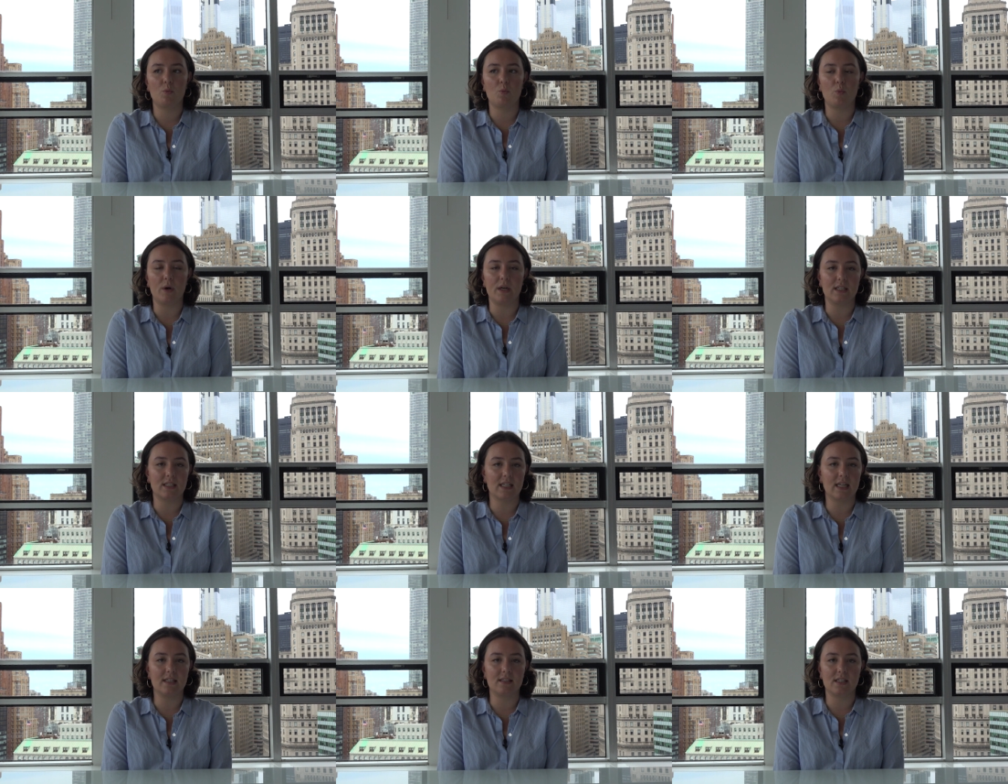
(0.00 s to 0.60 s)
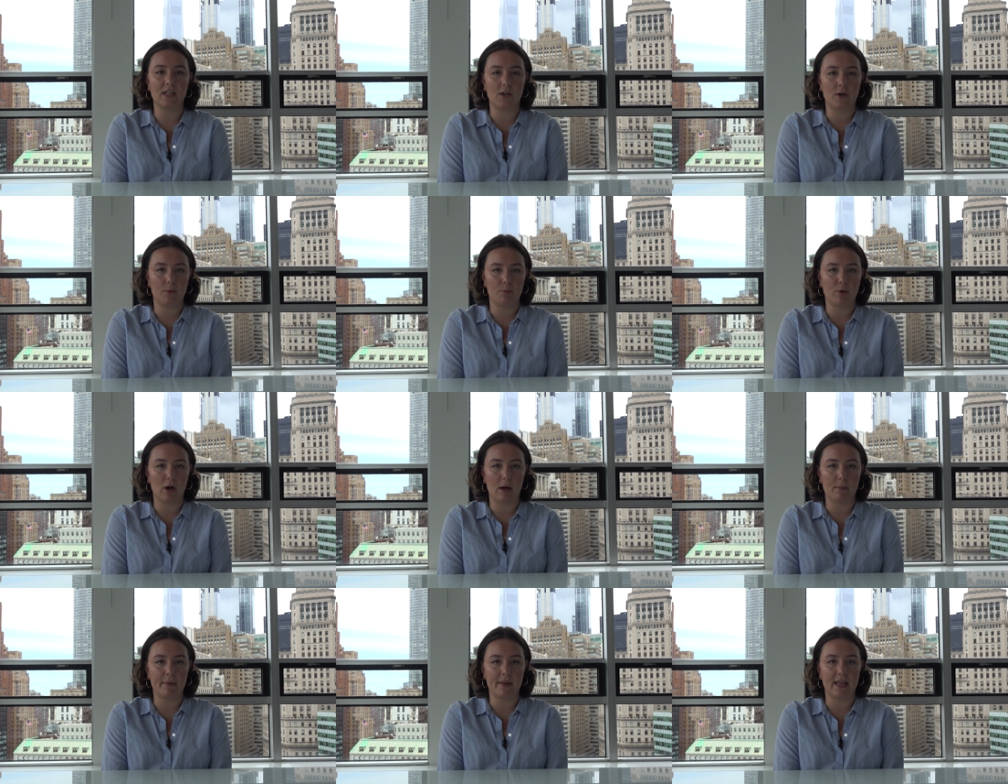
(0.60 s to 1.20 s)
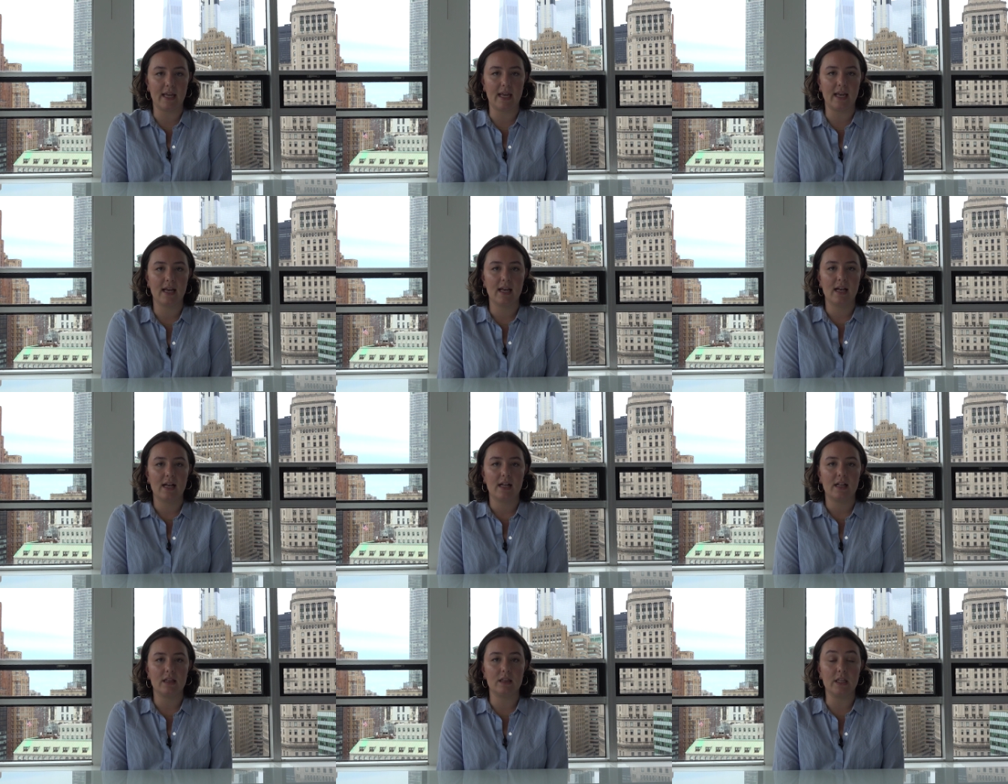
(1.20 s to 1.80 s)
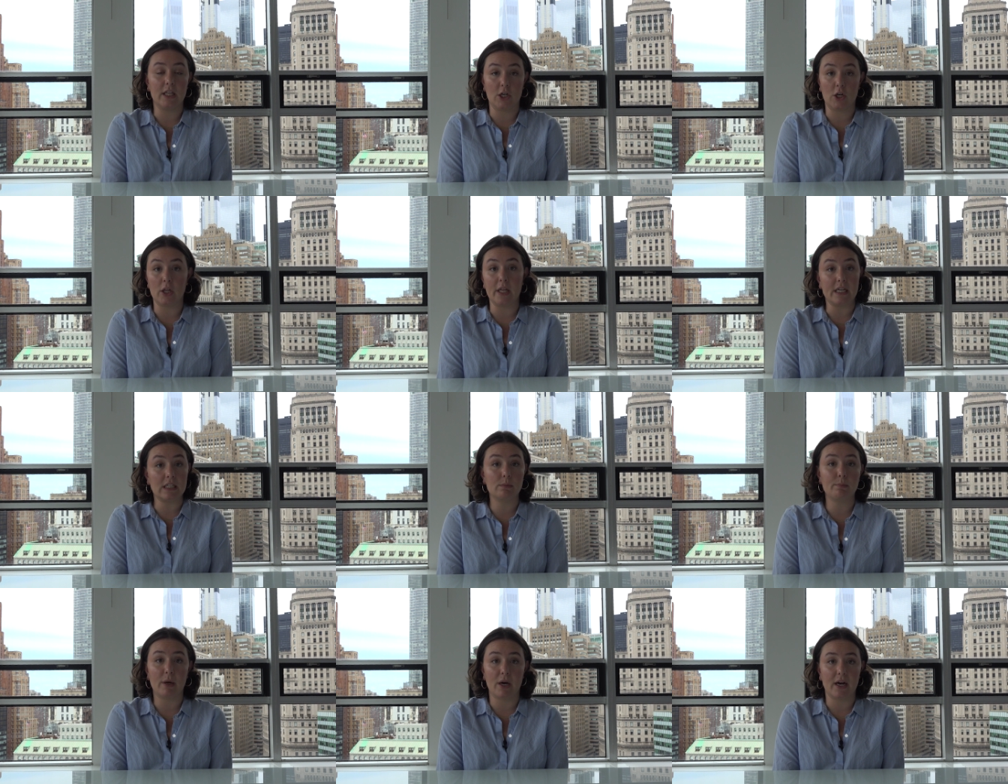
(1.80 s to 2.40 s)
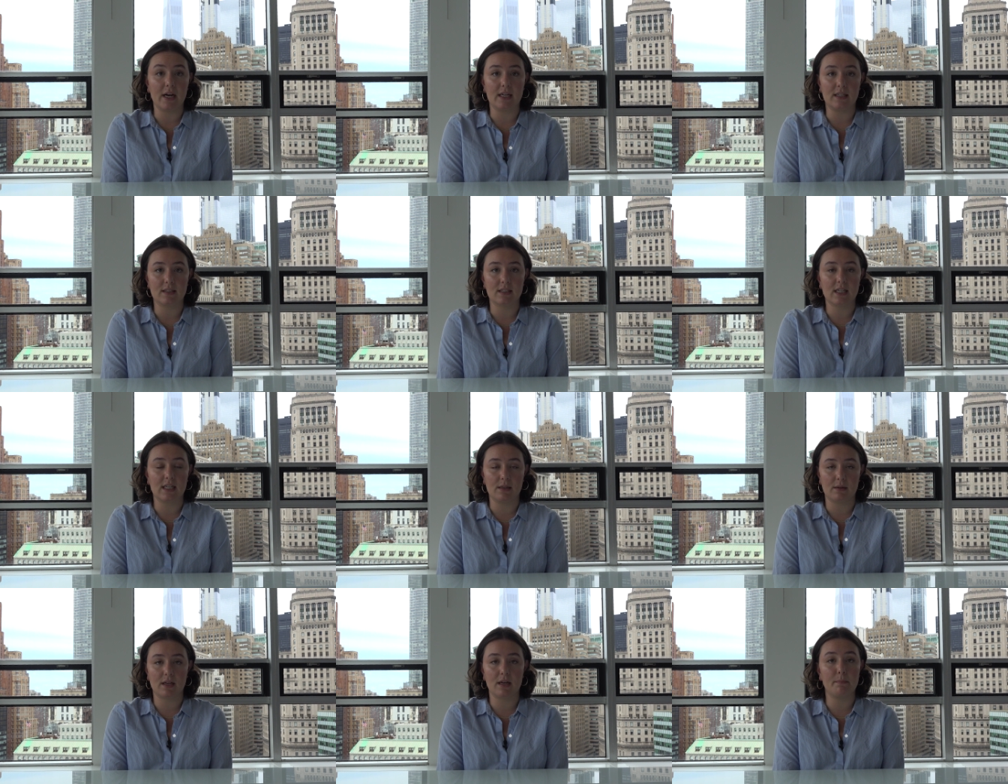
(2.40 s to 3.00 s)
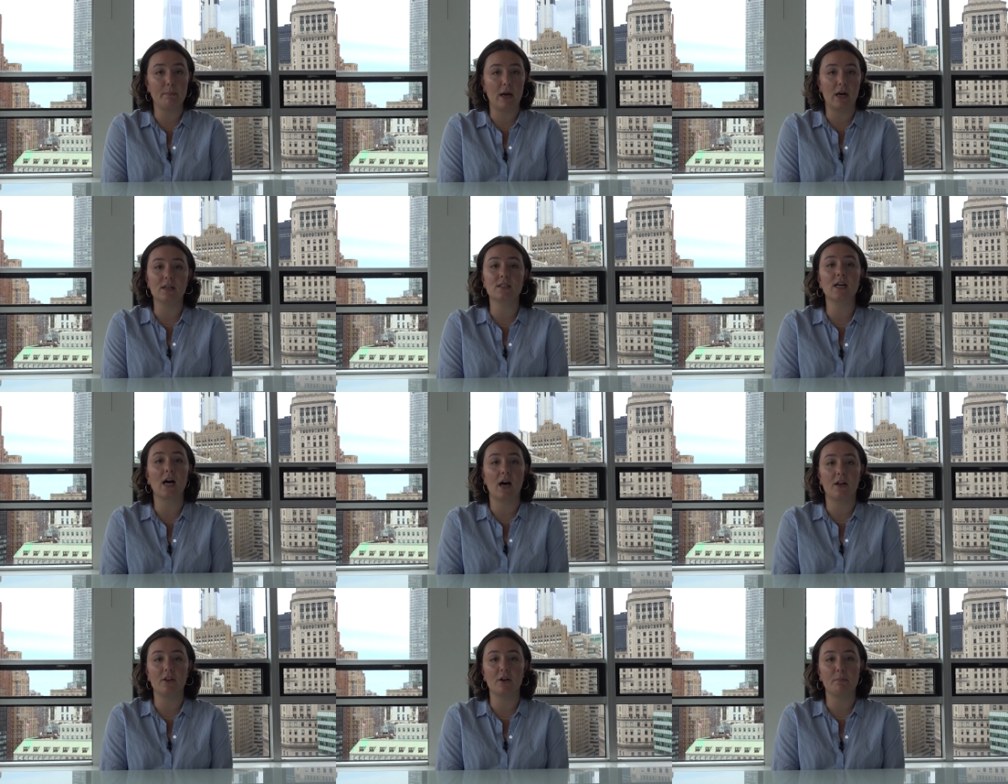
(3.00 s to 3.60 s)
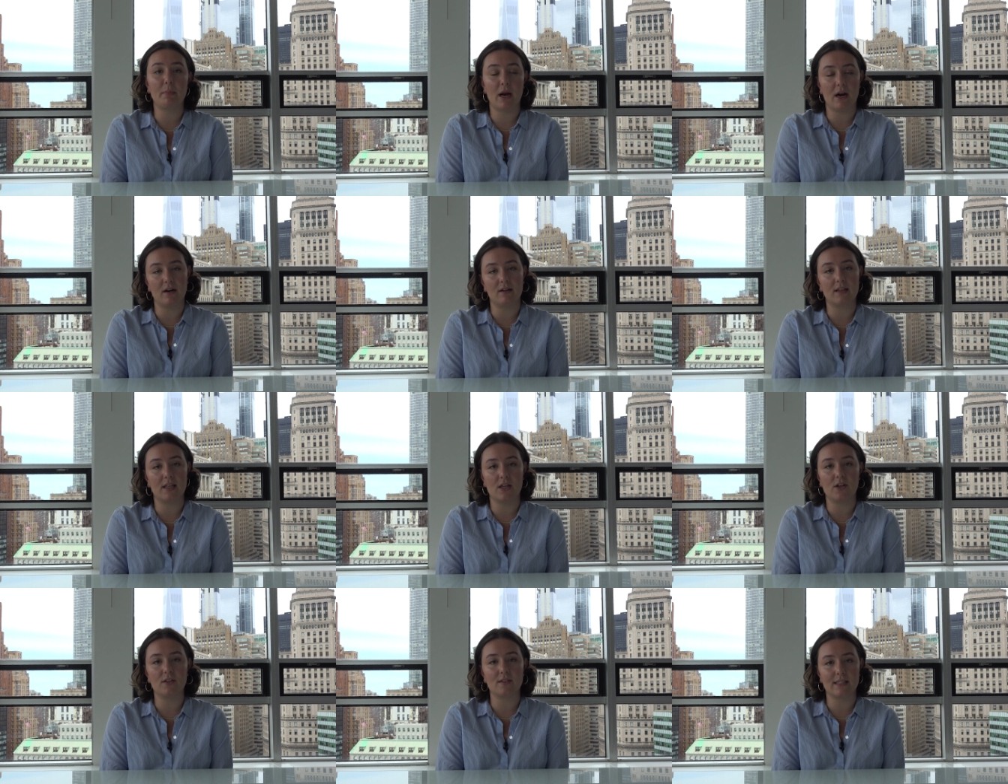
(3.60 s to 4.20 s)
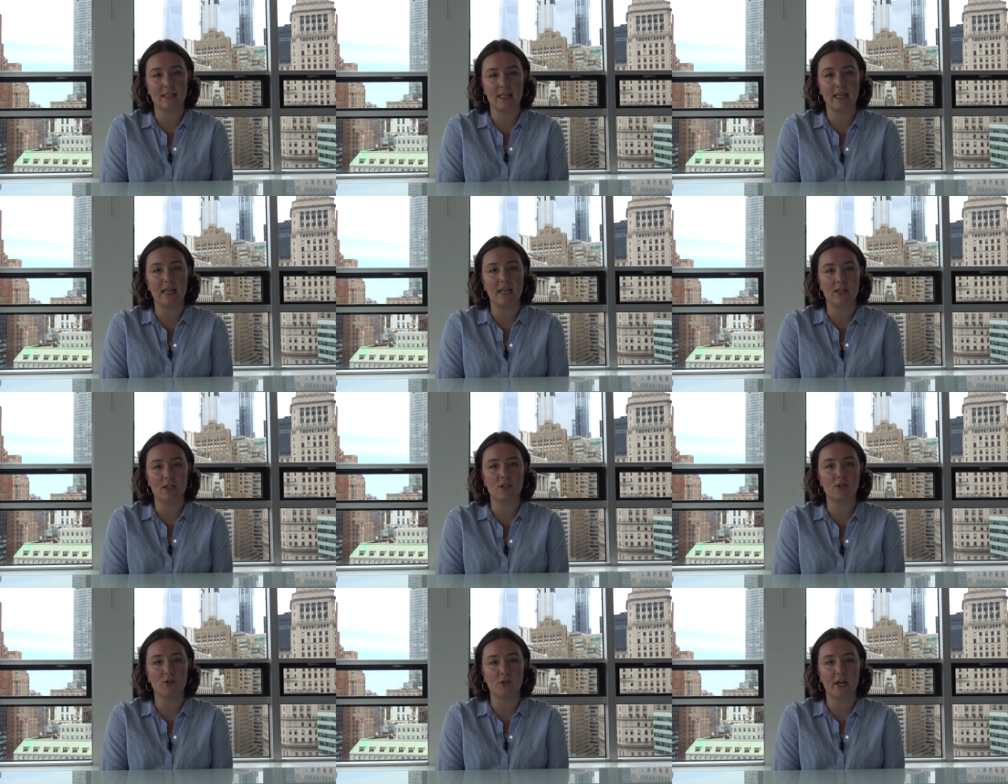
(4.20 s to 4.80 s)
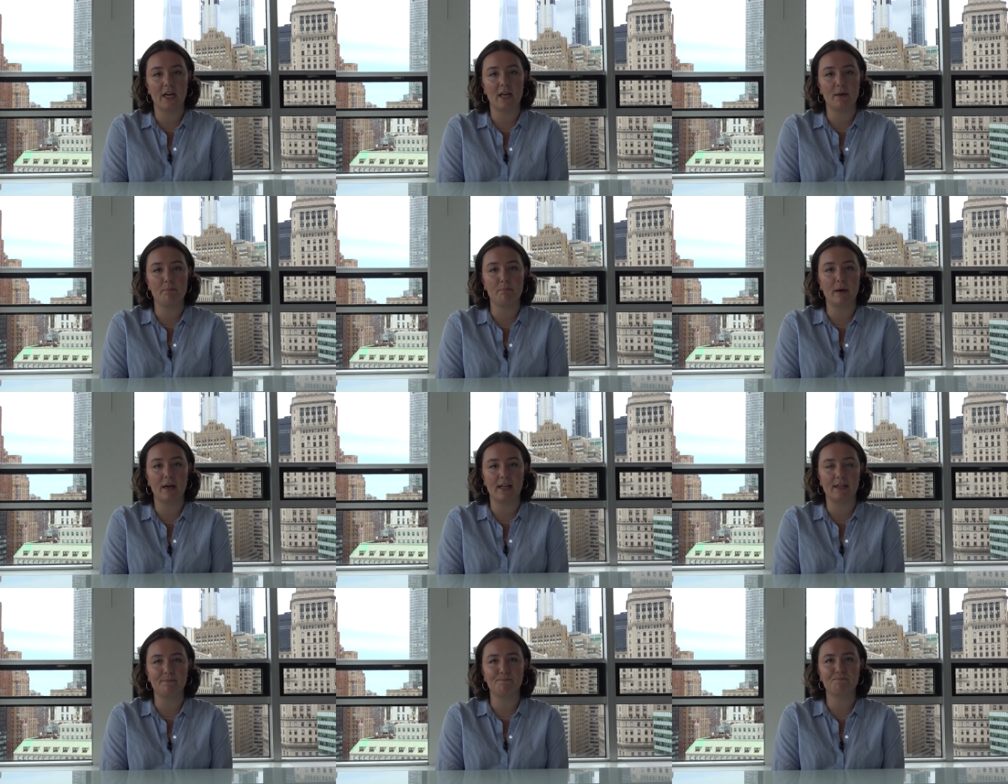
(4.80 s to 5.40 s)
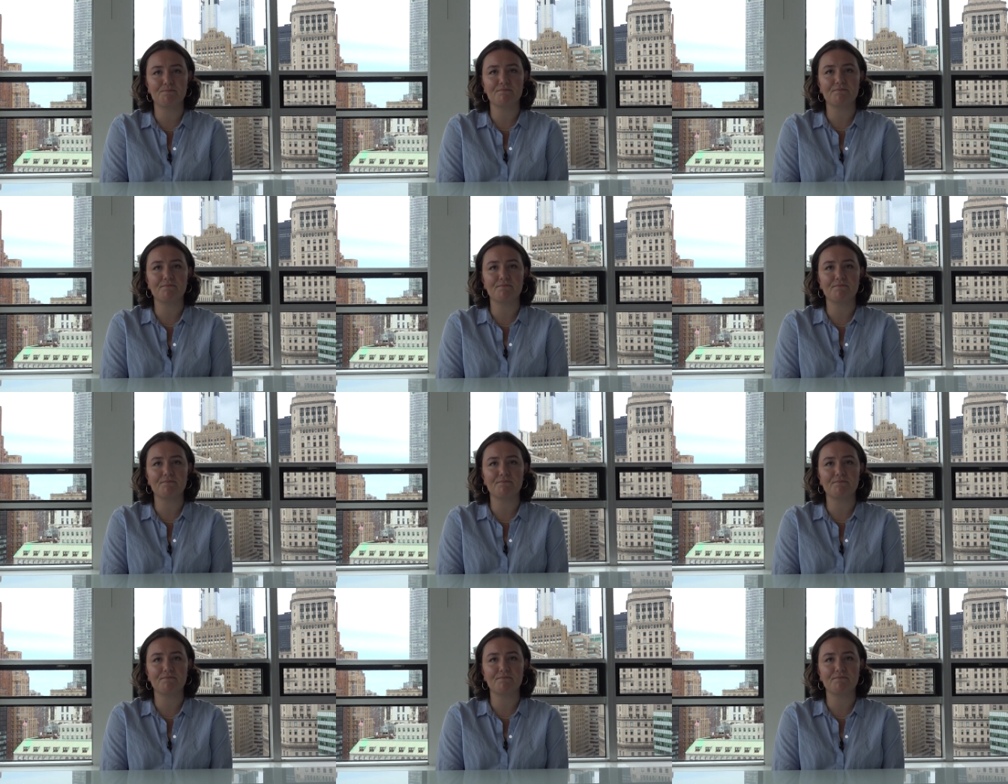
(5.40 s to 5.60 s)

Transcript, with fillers: what is considered probably little experience compared to other paralegals in the industry. But